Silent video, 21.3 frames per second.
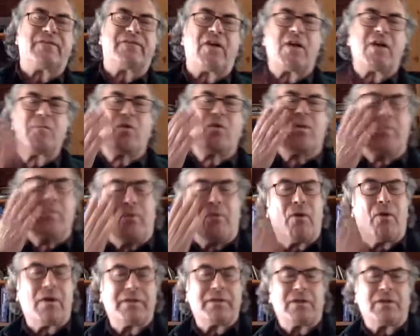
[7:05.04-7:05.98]
far more
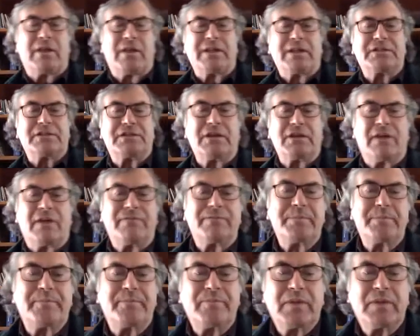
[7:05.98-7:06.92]
important than all that stuff
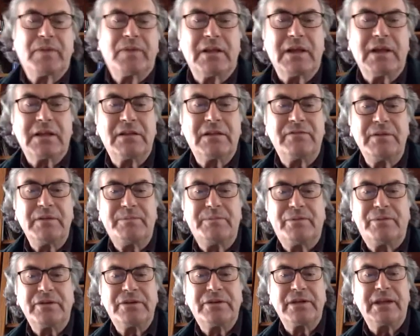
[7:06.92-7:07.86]
collectively
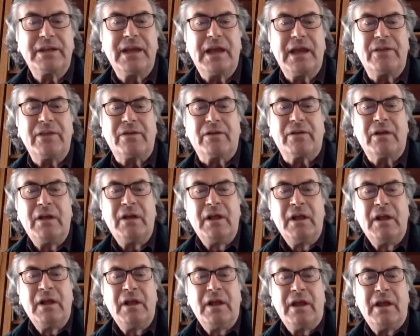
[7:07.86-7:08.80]
put together.
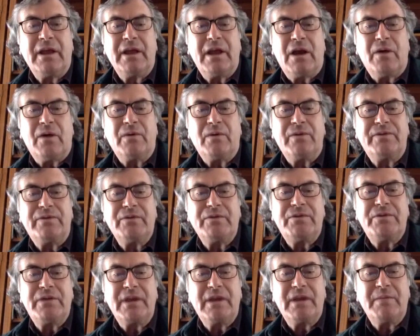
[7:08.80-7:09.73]
If you
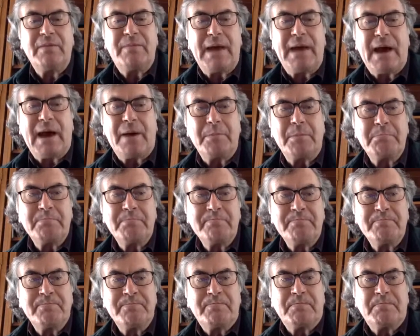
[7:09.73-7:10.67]
think about
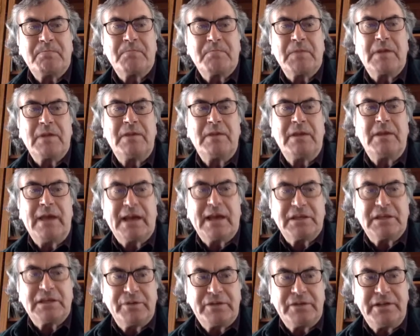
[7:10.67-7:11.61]
the
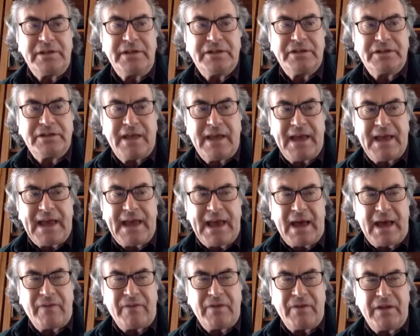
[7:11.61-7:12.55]
expertise they
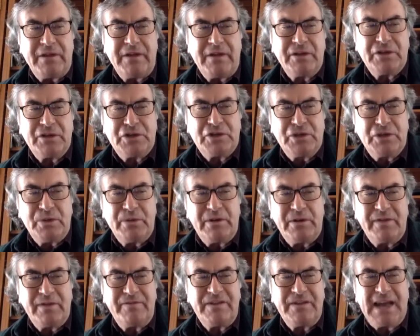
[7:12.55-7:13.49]
have and the
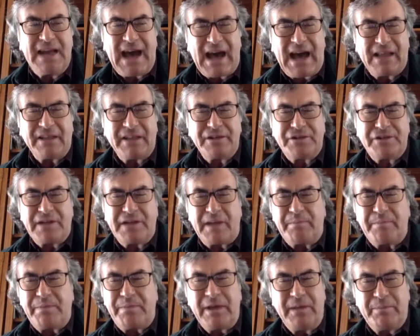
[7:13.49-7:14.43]
intuitive knowledge
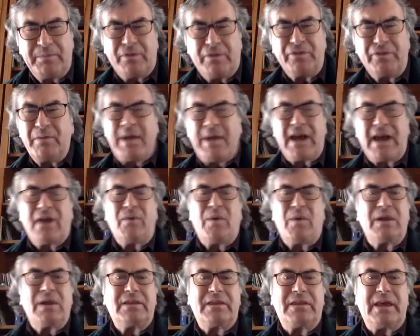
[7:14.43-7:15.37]
that people, no matter
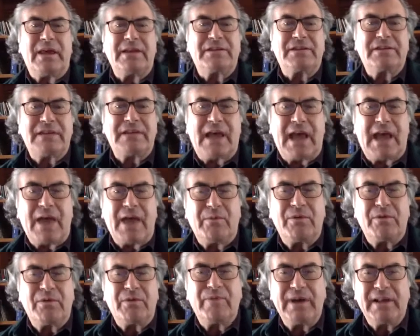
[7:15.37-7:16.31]
what they say,
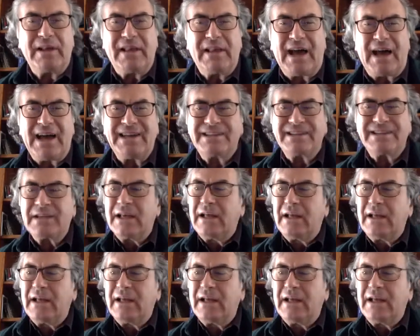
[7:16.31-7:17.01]
would realize,